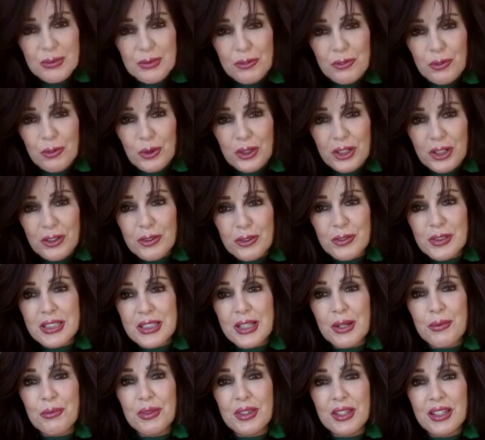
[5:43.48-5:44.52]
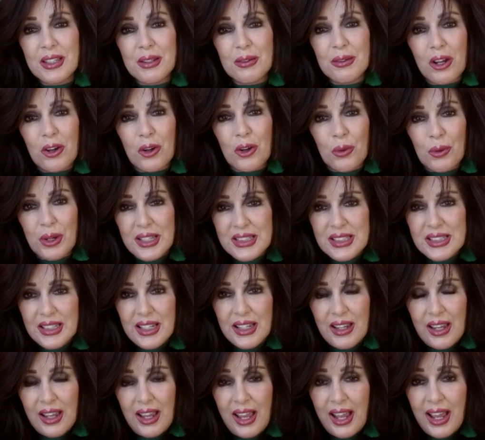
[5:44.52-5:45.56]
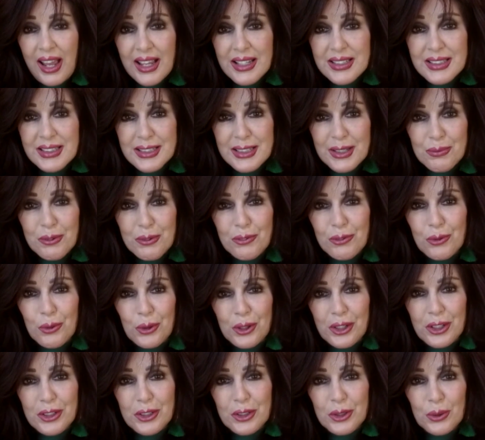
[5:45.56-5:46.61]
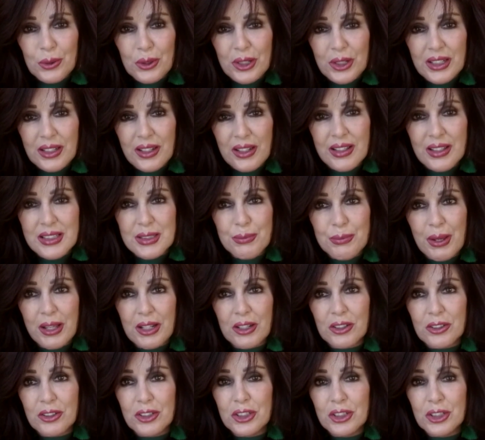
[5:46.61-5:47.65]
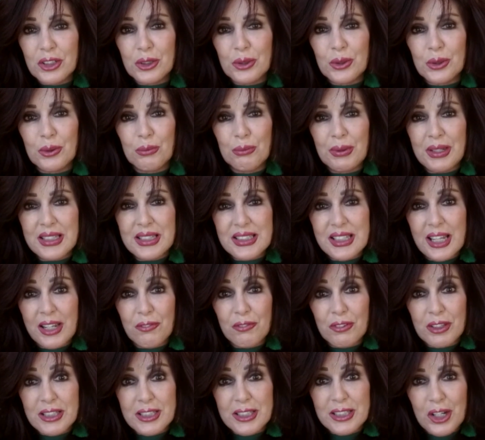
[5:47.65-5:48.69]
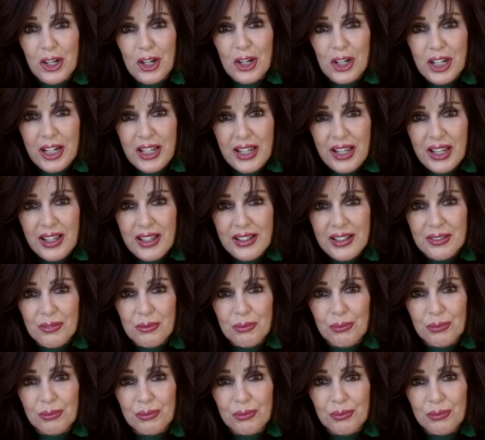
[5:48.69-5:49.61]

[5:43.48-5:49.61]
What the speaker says: before you do something, always ask before you do it. It's better to be safe than sorry and